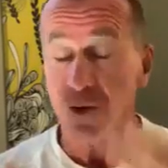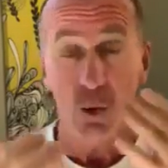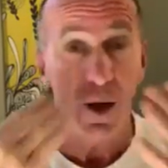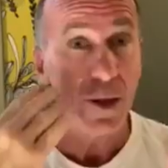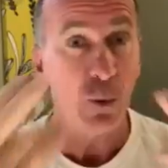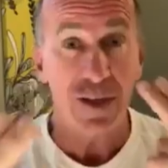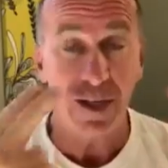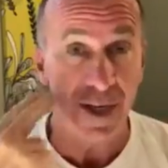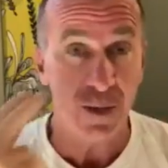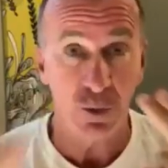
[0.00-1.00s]
the way that we
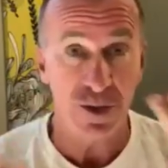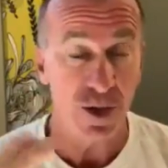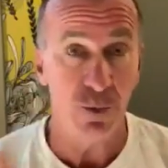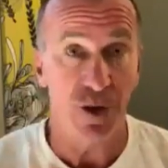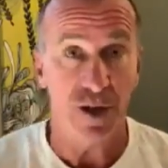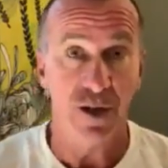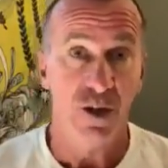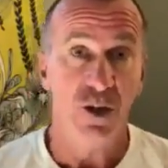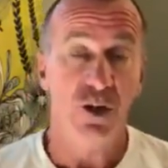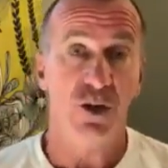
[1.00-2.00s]
connect with somebody,
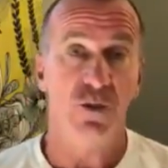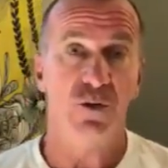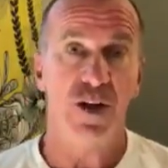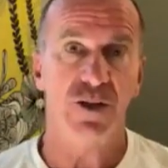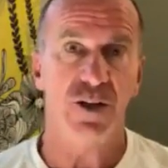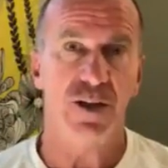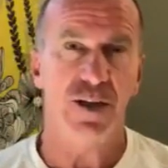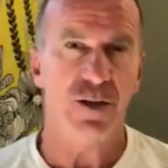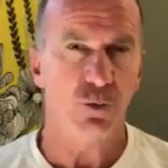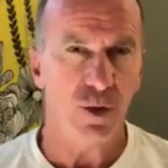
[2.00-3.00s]
you know,
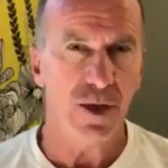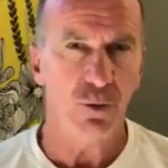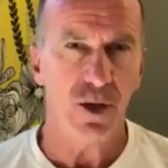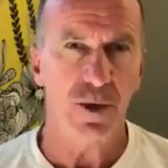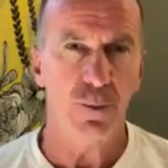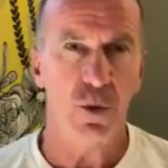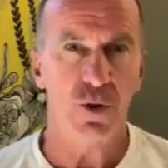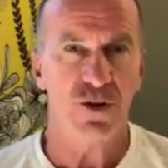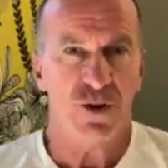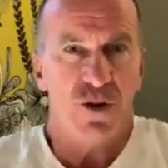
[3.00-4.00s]
facially is really, really
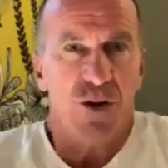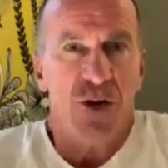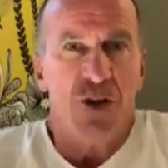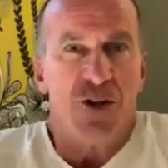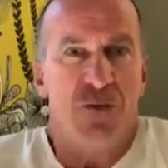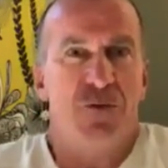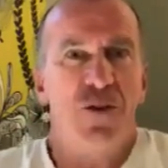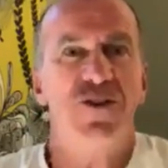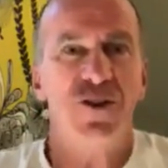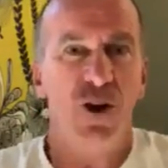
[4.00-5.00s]
important. So the
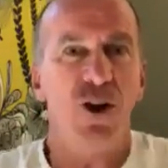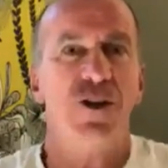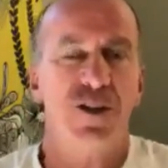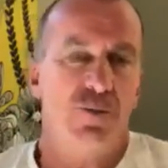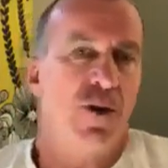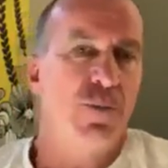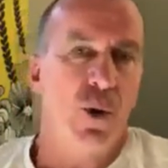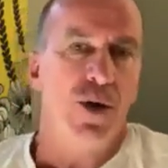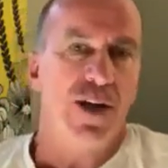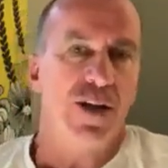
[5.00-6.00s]
physiology, my
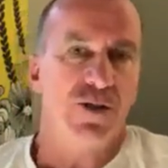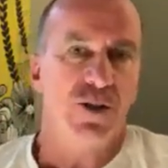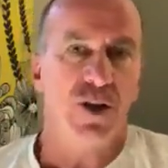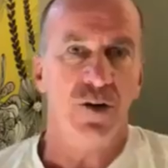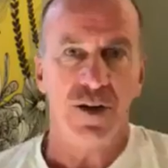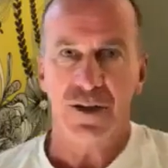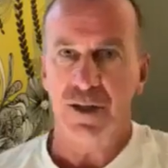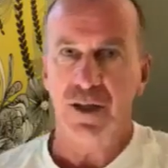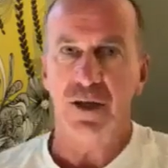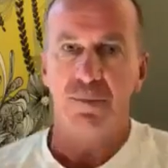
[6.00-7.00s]
point is, you know, there's
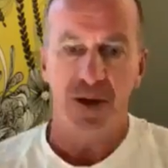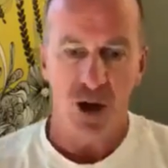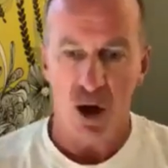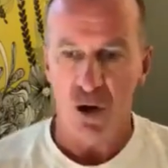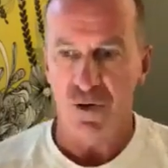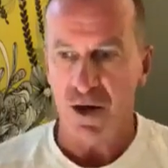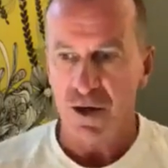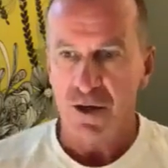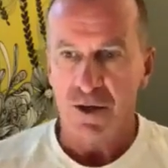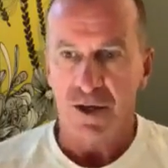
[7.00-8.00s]
a little bit of
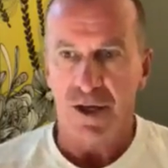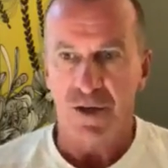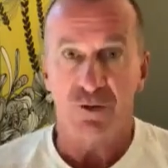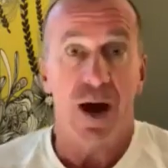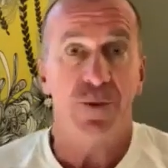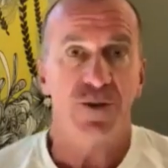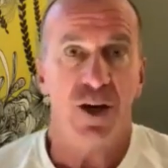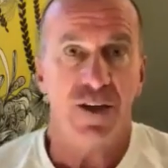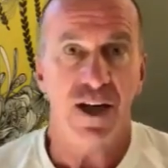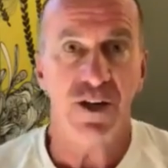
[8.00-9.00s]
over uh,
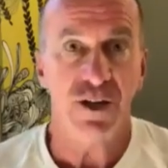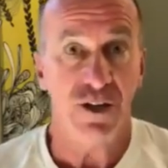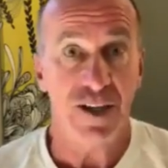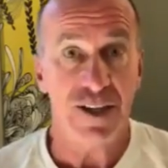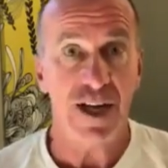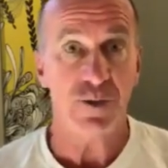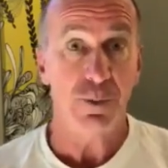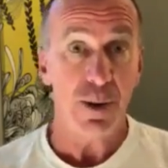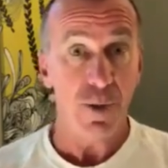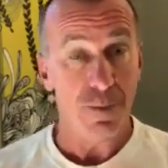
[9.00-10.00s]
dramatization, I guess,
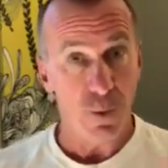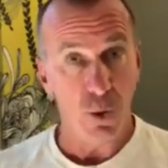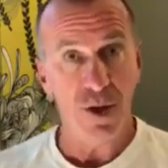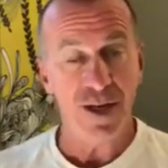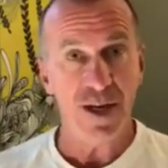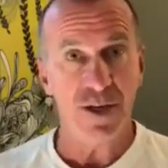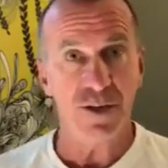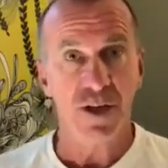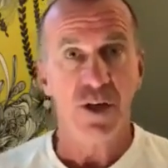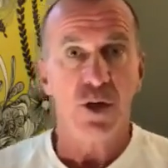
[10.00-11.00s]
but my point
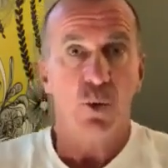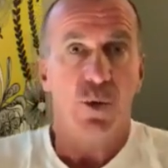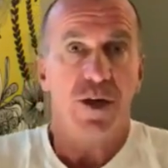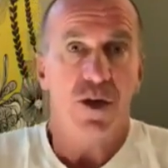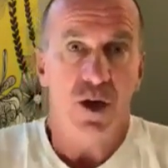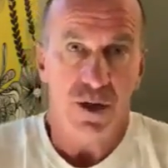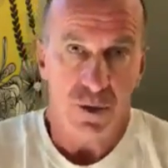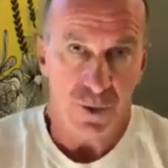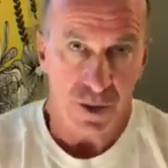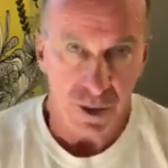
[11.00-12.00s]
is we can
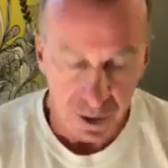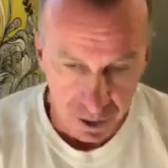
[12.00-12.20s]
either be